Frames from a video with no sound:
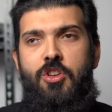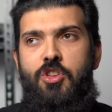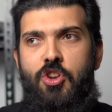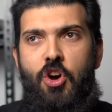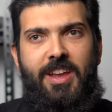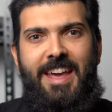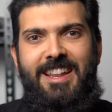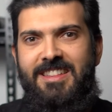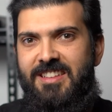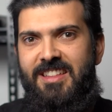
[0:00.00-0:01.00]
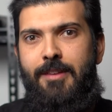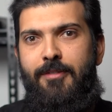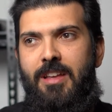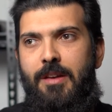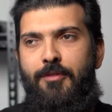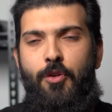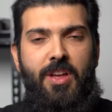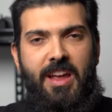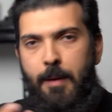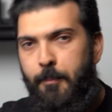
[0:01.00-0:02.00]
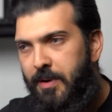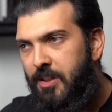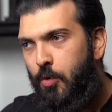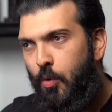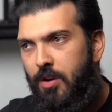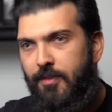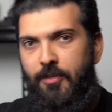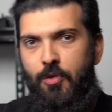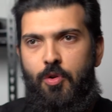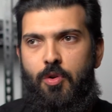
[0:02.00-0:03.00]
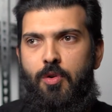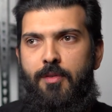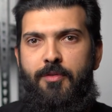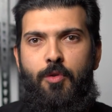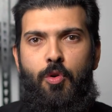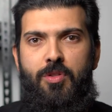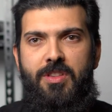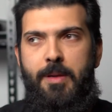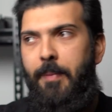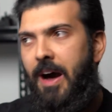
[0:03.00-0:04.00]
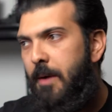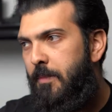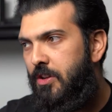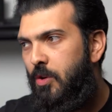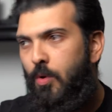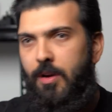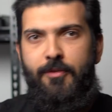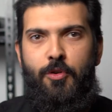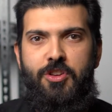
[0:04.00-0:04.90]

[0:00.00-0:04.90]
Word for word: You're not getting the certificate for the company you work for or for the department you work for.